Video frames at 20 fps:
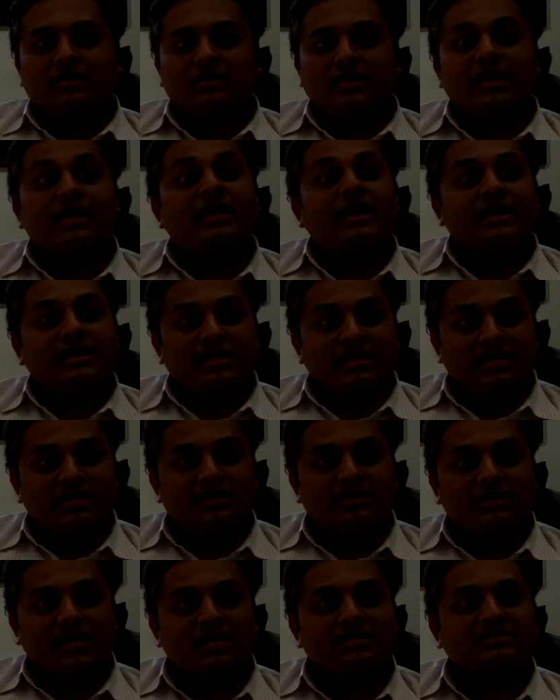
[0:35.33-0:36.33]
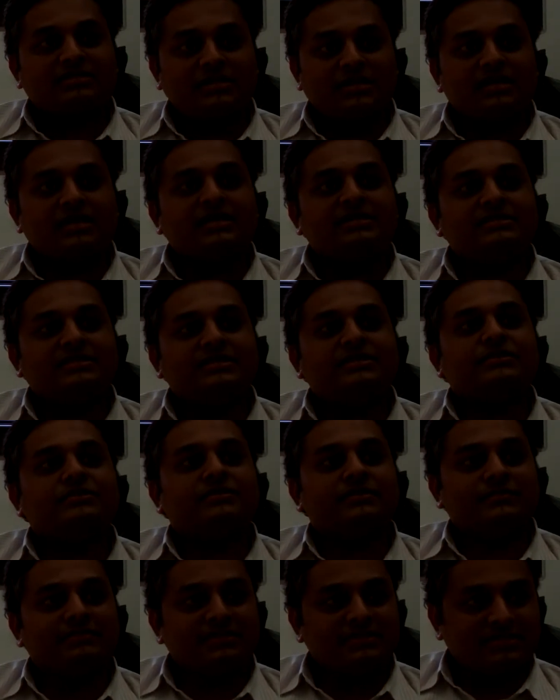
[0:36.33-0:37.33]
NID, National
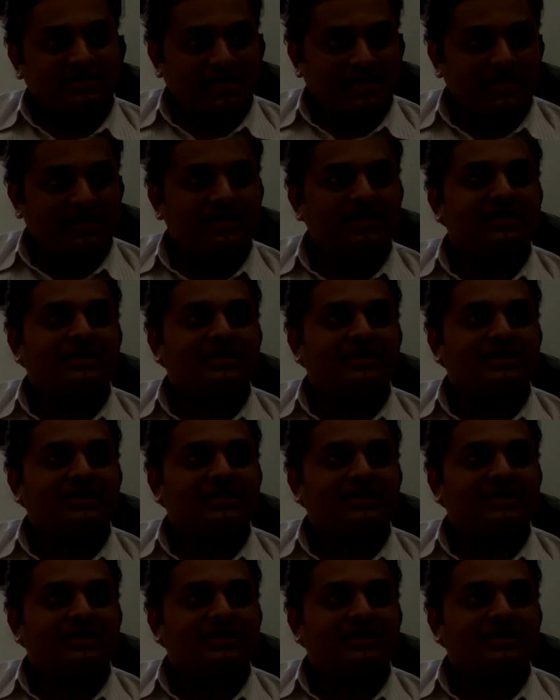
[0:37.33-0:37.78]
Institute of Design.